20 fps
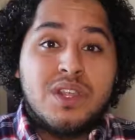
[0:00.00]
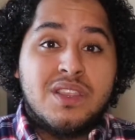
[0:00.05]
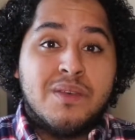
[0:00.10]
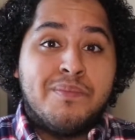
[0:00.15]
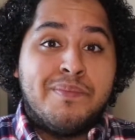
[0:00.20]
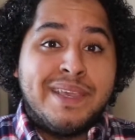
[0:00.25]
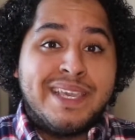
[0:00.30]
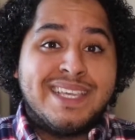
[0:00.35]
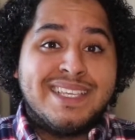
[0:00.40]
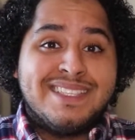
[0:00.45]
of the
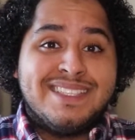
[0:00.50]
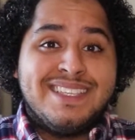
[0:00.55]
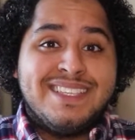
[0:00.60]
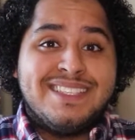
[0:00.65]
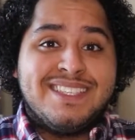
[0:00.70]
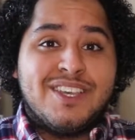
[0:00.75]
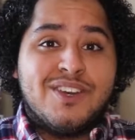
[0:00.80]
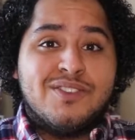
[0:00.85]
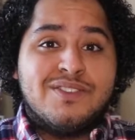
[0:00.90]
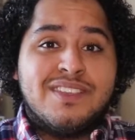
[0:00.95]
biggest
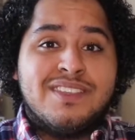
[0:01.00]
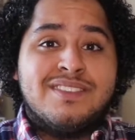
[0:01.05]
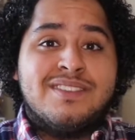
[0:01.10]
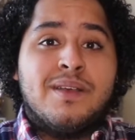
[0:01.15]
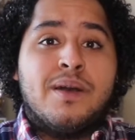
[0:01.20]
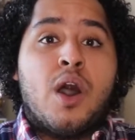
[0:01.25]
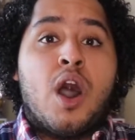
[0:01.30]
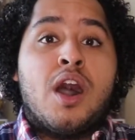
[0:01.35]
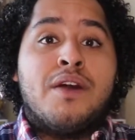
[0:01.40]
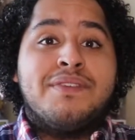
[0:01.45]
details is
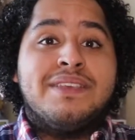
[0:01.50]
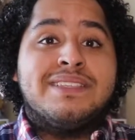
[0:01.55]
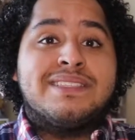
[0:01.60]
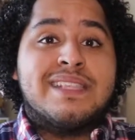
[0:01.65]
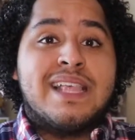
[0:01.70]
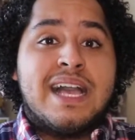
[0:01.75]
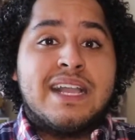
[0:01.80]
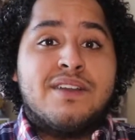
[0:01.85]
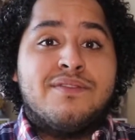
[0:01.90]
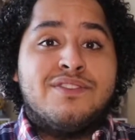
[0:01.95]
the obvious
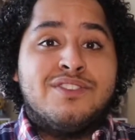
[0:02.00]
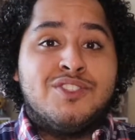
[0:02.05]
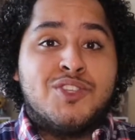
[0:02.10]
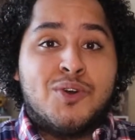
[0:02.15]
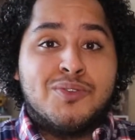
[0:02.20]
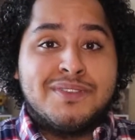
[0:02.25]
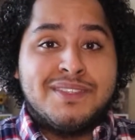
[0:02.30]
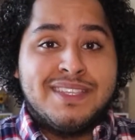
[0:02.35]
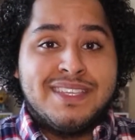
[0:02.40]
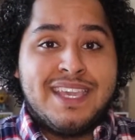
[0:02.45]
lack of
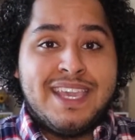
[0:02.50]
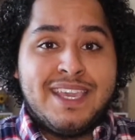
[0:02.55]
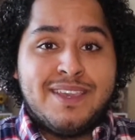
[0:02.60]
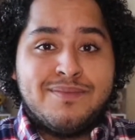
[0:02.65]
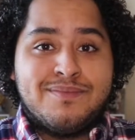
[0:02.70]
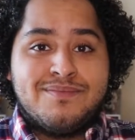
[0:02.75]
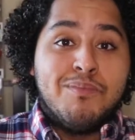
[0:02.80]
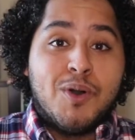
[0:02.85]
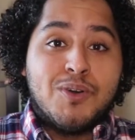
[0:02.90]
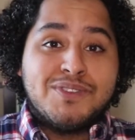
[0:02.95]
adults in the
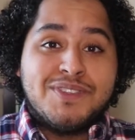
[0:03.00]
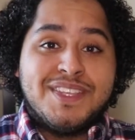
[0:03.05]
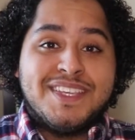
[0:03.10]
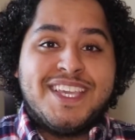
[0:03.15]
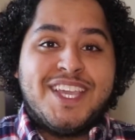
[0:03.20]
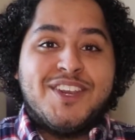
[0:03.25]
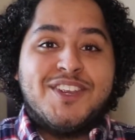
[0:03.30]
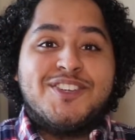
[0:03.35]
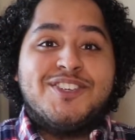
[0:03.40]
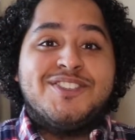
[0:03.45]
game. Most of the
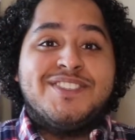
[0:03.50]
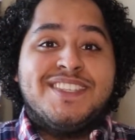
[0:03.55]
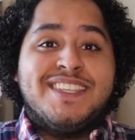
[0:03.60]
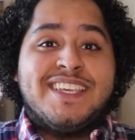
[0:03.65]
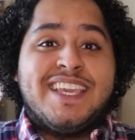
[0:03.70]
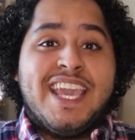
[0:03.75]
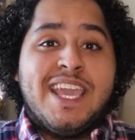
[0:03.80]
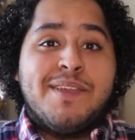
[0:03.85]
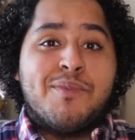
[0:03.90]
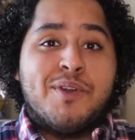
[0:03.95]
characters in the
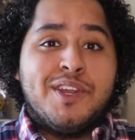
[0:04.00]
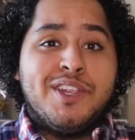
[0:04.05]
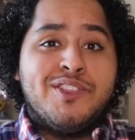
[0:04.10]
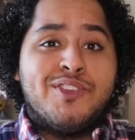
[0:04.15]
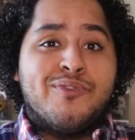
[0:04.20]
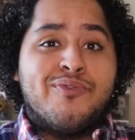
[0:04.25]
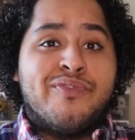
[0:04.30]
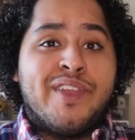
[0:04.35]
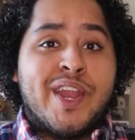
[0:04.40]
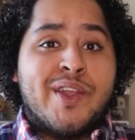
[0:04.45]
game are
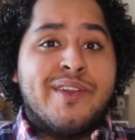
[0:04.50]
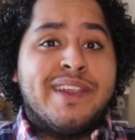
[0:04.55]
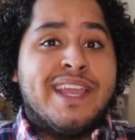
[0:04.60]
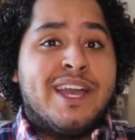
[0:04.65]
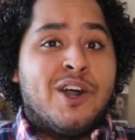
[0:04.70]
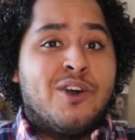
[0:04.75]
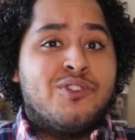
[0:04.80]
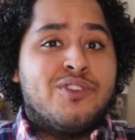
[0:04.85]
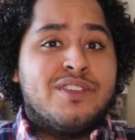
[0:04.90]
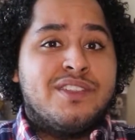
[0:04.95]
either very
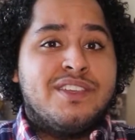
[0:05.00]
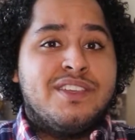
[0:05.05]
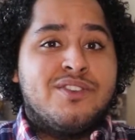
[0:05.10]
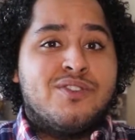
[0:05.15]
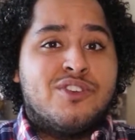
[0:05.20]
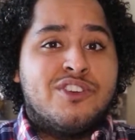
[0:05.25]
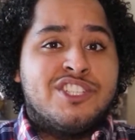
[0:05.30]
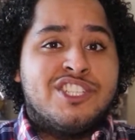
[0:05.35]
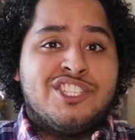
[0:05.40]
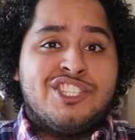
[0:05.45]
elderly
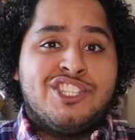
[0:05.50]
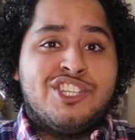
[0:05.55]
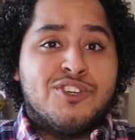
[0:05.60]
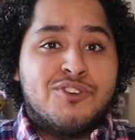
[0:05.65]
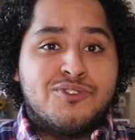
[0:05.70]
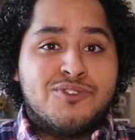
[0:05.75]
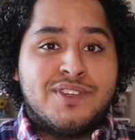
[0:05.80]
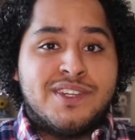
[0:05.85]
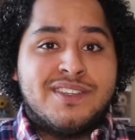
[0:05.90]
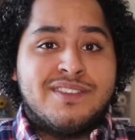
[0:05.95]
or just
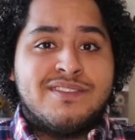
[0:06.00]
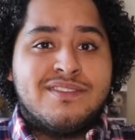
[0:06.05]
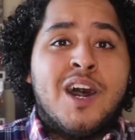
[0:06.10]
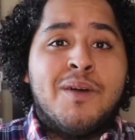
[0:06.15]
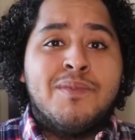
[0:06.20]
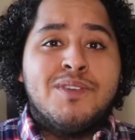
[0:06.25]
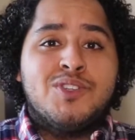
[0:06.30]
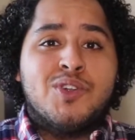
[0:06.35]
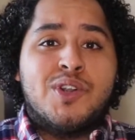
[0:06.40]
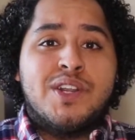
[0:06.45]
children. A
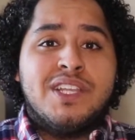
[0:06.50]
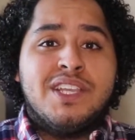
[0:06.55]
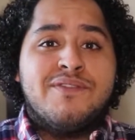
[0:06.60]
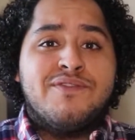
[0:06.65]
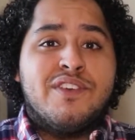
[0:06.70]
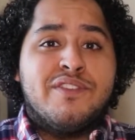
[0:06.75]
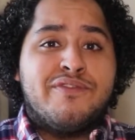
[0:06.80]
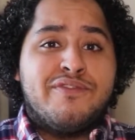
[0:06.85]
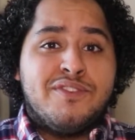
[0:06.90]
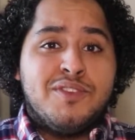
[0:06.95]
majority
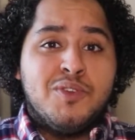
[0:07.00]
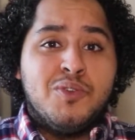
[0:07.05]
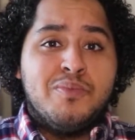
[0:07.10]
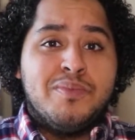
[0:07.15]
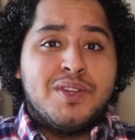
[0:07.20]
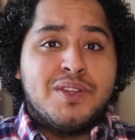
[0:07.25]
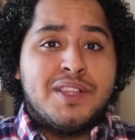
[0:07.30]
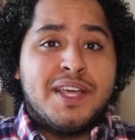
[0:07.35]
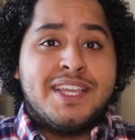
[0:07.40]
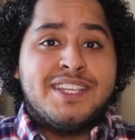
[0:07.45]
of the few
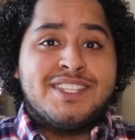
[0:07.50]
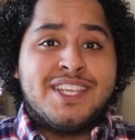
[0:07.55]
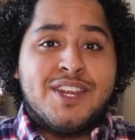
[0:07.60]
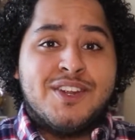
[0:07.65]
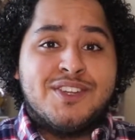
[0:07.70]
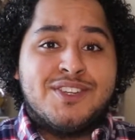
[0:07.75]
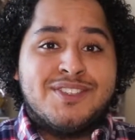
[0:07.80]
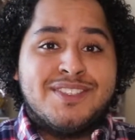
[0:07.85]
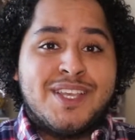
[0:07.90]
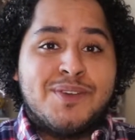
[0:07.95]
middle-aged
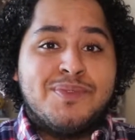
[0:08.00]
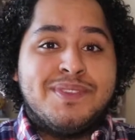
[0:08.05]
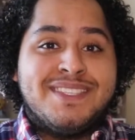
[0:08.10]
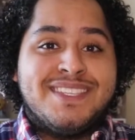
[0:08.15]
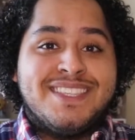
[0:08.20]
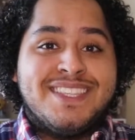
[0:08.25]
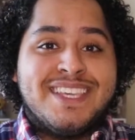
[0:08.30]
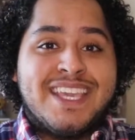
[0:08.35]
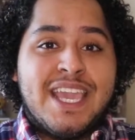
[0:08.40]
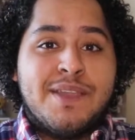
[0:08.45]
characters that we
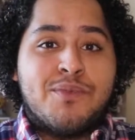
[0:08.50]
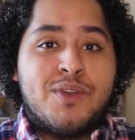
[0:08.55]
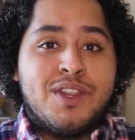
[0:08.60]
see in the game